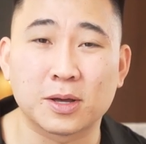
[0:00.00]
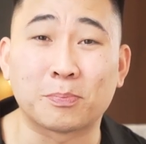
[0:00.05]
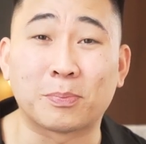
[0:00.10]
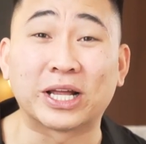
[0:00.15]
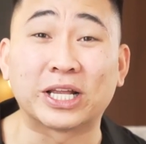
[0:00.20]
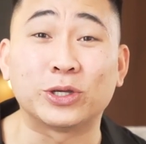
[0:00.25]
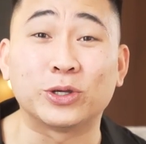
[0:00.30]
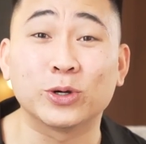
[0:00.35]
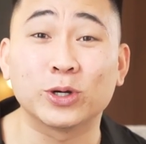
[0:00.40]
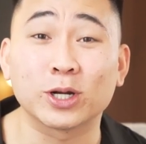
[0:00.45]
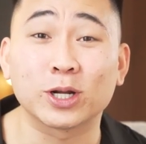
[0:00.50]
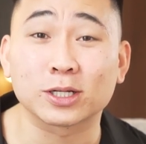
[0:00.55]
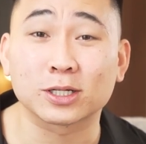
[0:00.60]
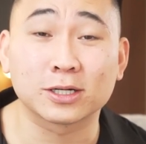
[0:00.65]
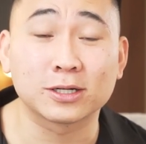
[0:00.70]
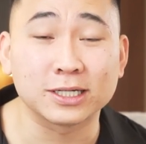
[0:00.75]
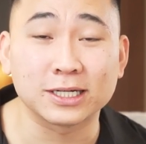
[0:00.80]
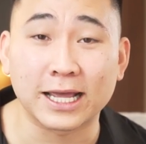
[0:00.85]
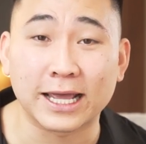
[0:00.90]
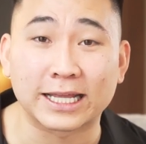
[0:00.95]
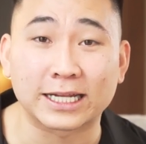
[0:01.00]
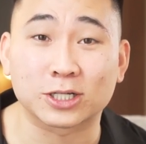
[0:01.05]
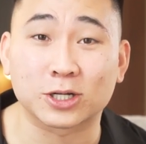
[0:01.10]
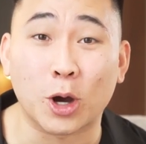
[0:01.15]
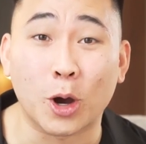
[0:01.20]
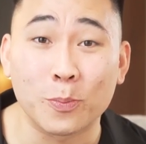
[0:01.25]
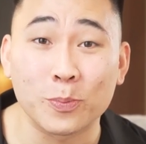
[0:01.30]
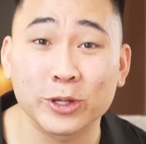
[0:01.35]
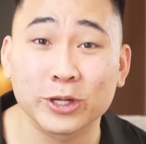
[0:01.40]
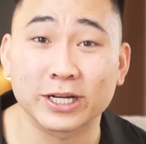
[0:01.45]
but you're not good at
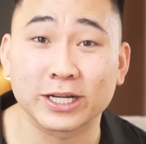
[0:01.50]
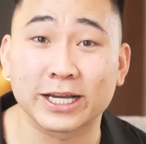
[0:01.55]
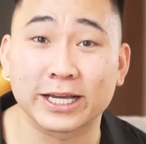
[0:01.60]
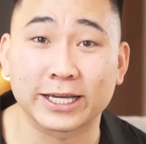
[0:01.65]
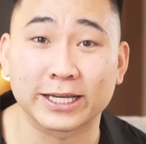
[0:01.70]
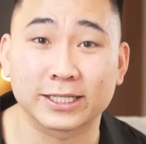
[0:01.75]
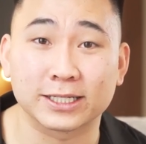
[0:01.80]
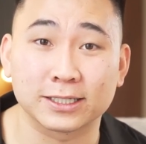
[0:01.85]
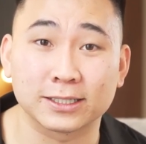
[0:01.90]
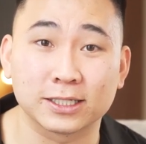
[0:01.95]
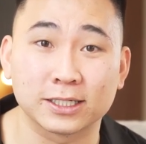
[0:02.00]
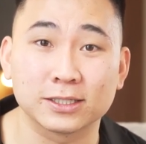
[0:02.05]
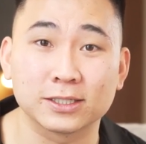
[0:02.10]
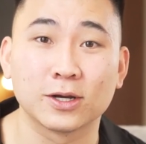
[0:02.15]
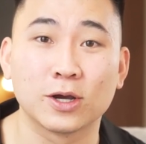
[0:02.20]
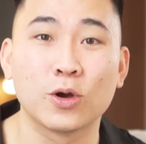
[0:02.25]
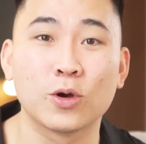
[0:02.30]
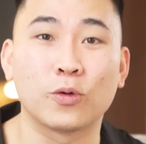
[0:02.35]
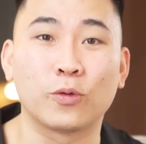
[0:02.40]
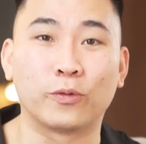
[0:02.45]
communicating it